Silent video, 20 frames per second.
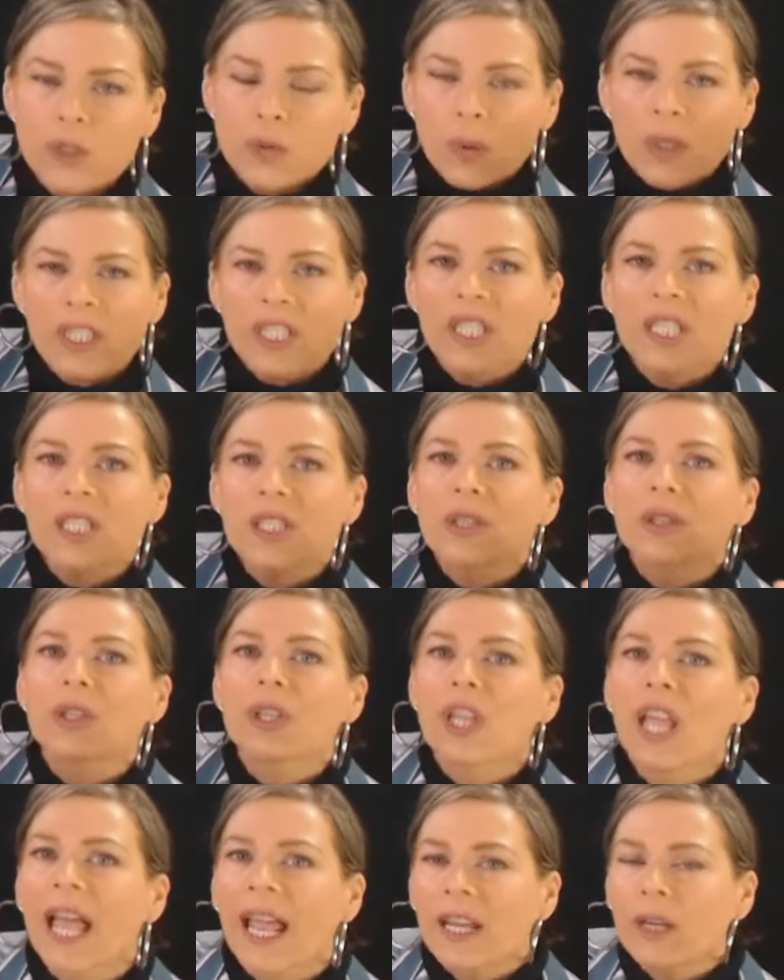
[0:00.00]
What does their
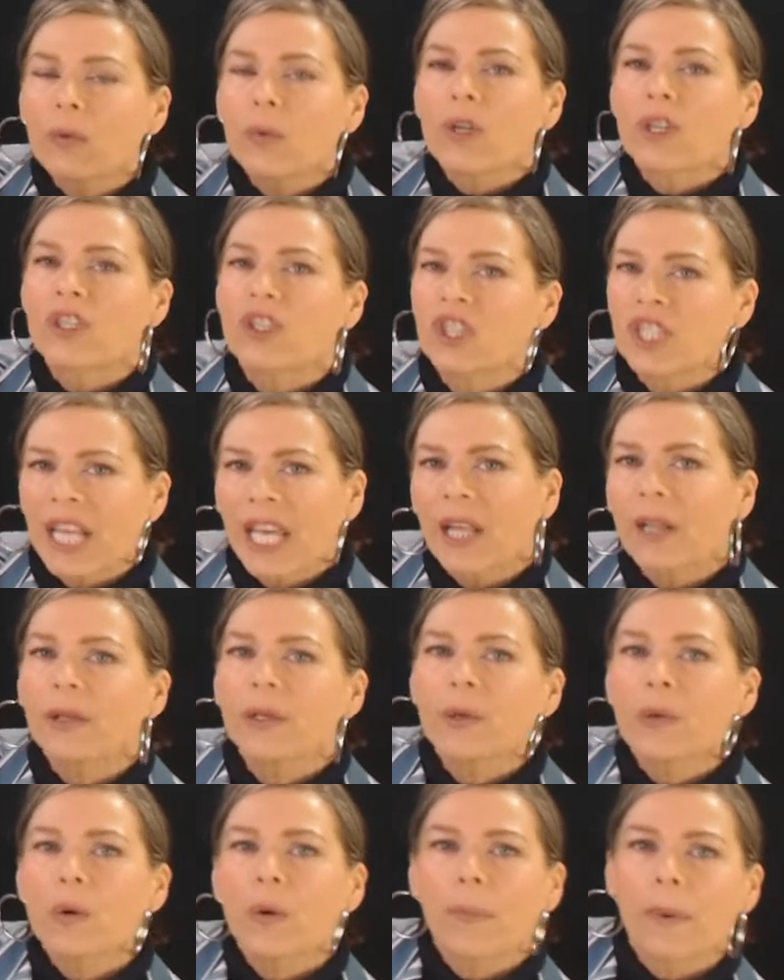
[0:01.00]
language tell you
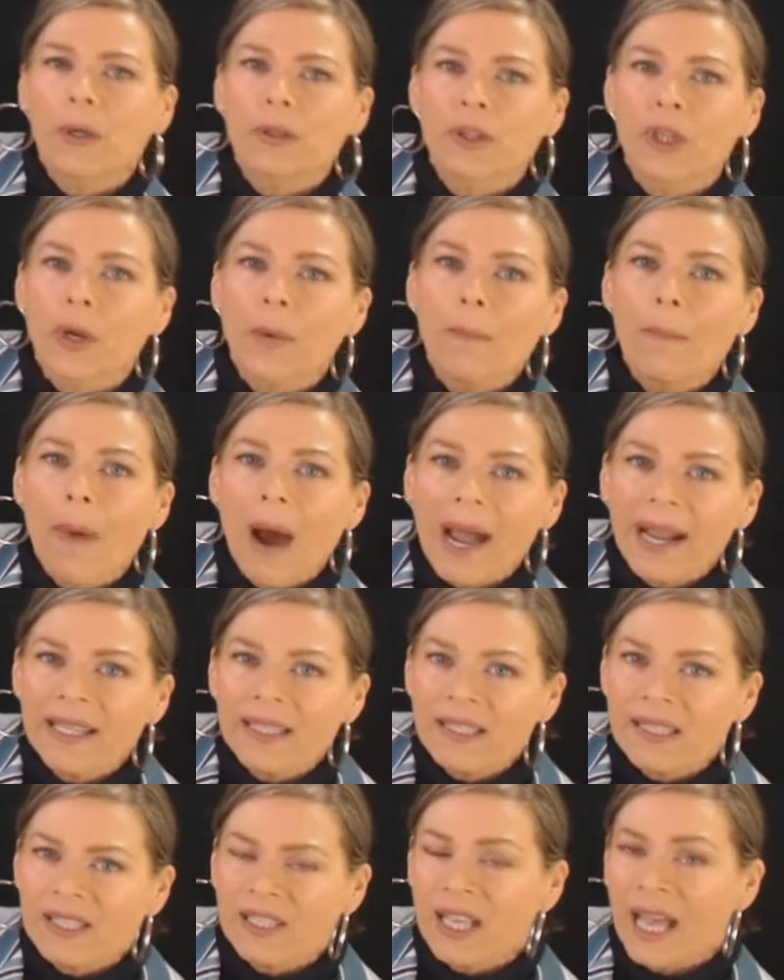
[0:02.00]
about their
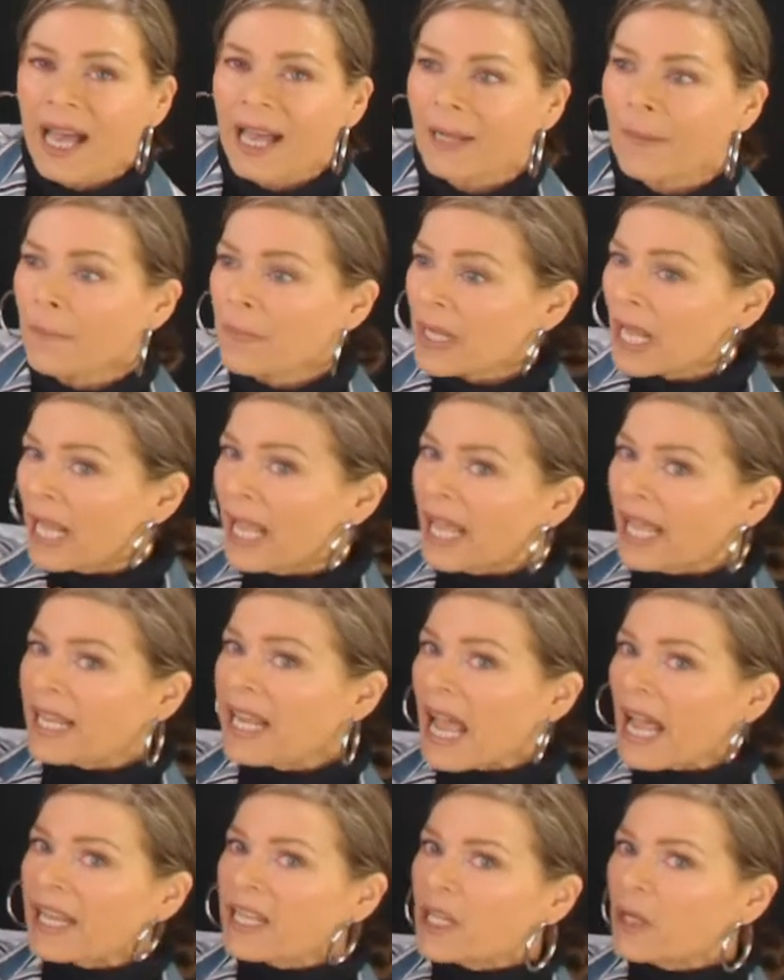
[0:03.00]
mindset and
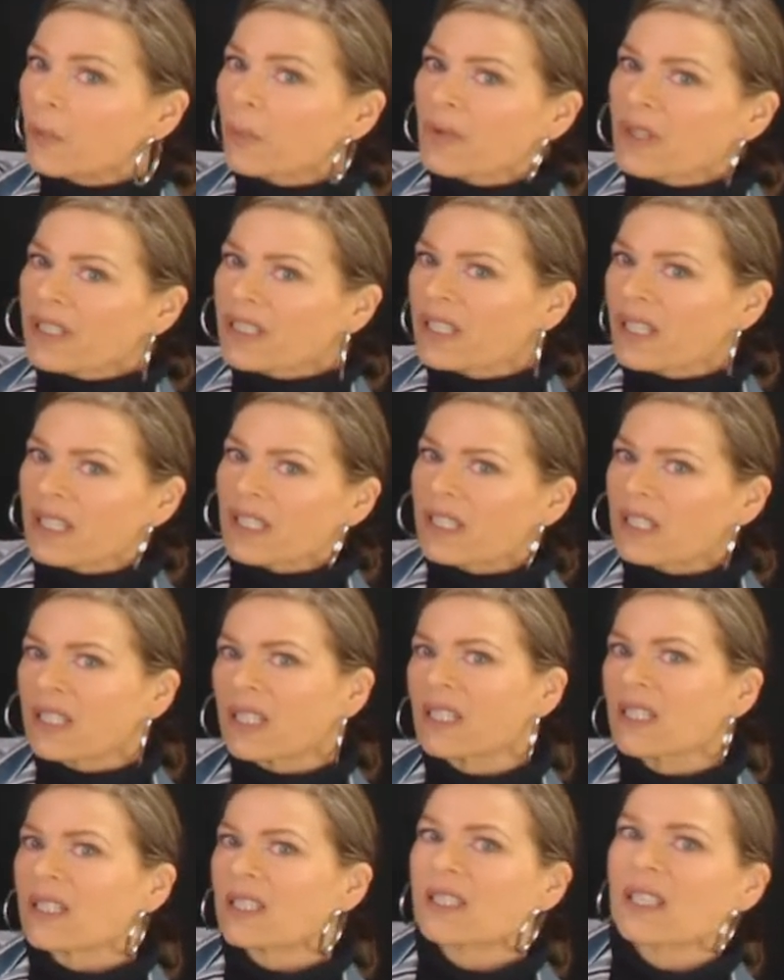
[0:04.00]
any
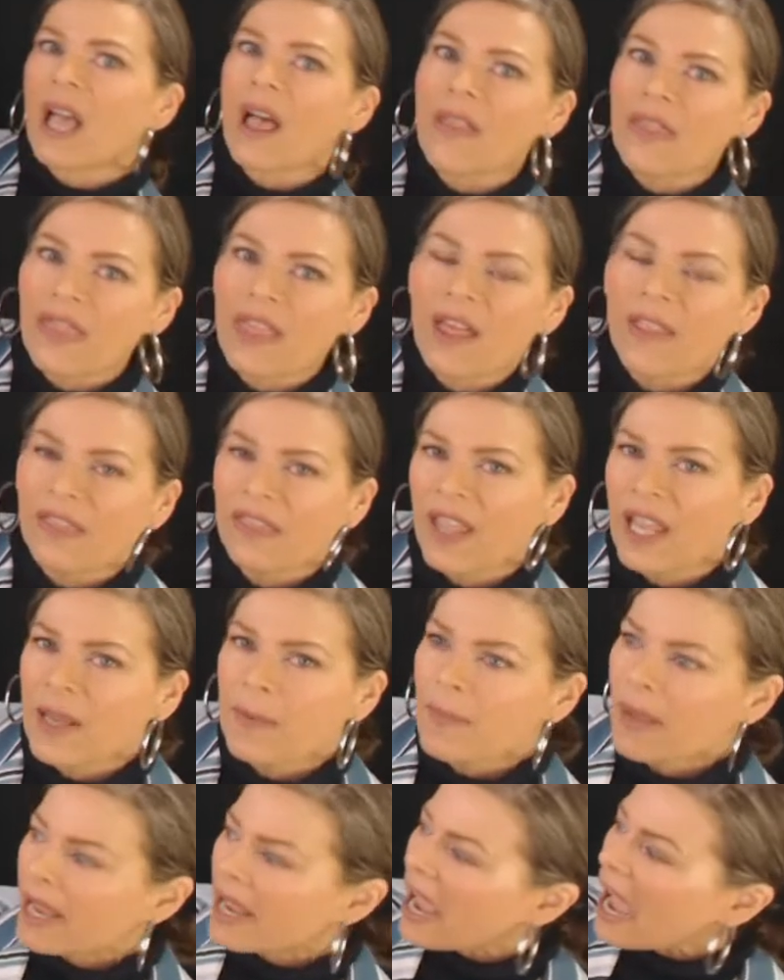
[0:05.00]
resistance that they
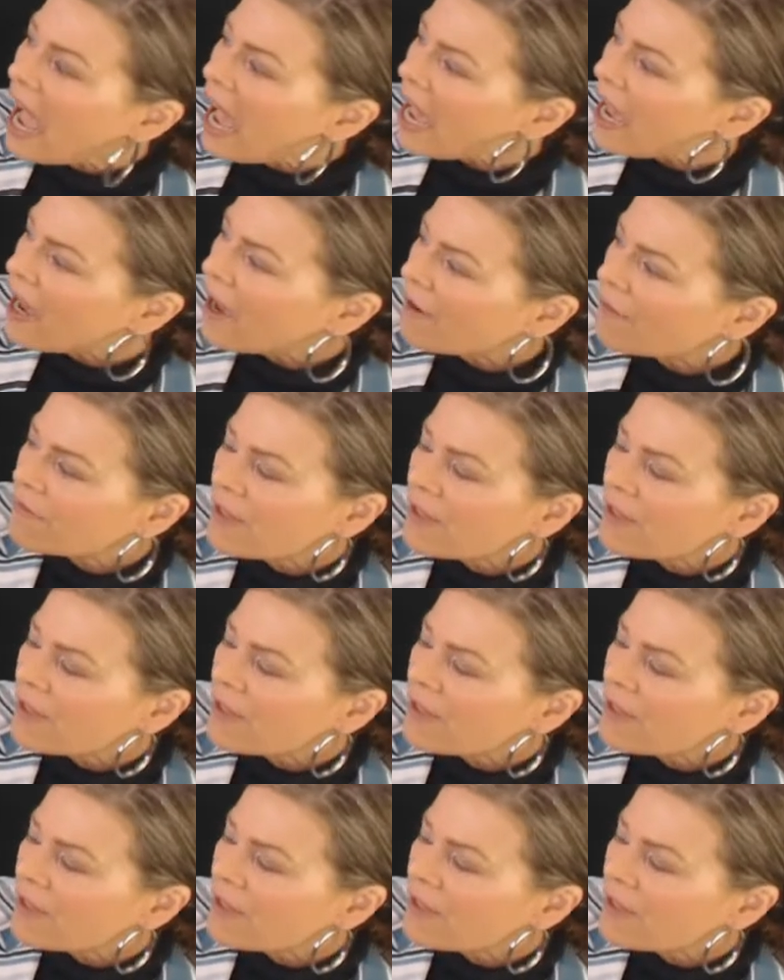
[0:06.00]
may have?